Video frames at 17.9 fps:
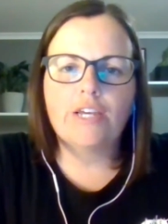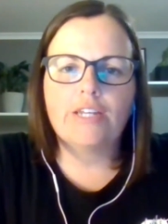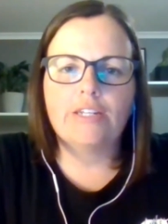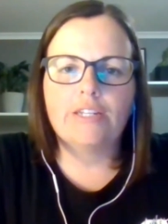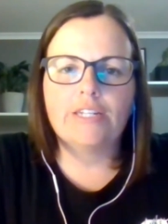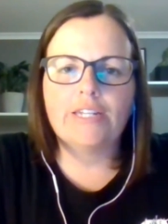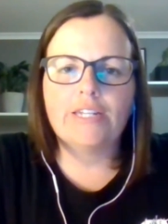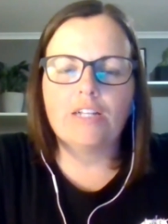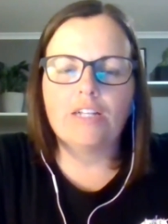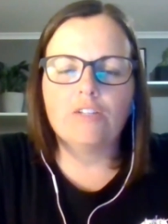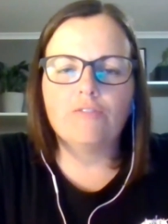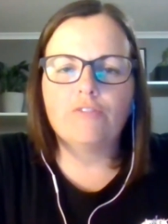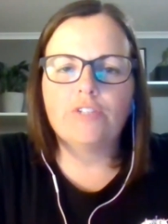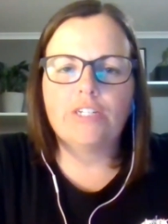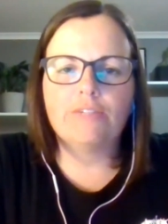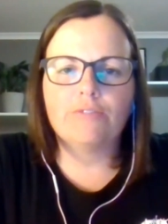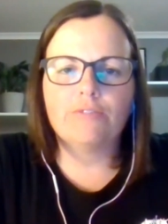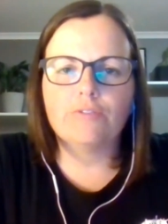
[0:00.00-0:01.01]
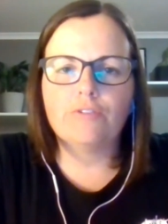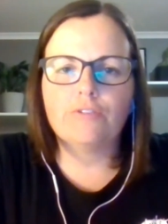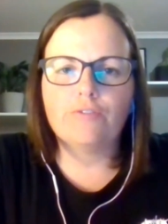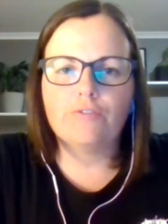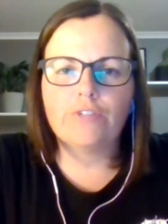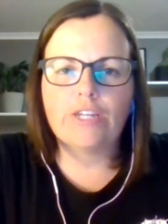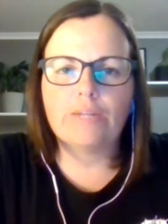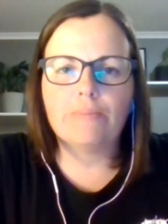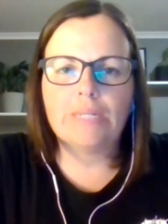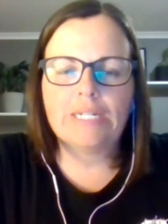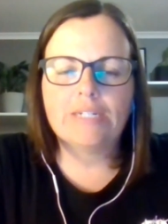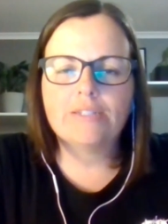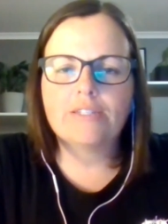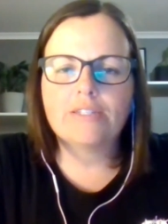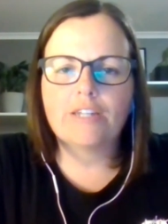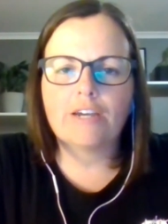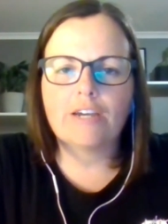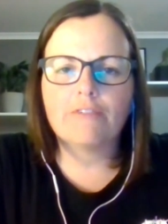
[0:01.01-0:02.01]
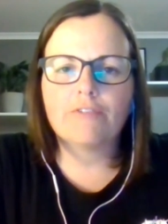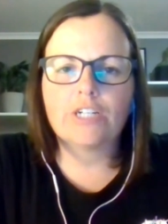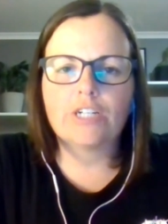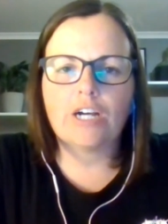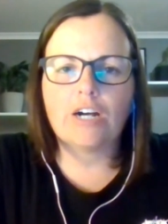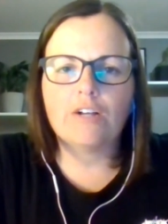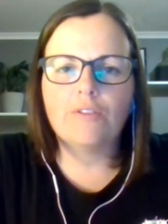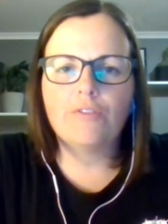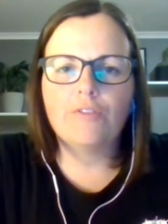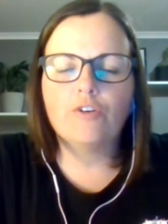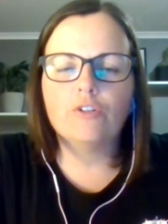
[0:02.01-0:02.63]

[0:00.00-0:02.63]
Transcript: and an elephant every fifteen minutes in Africa.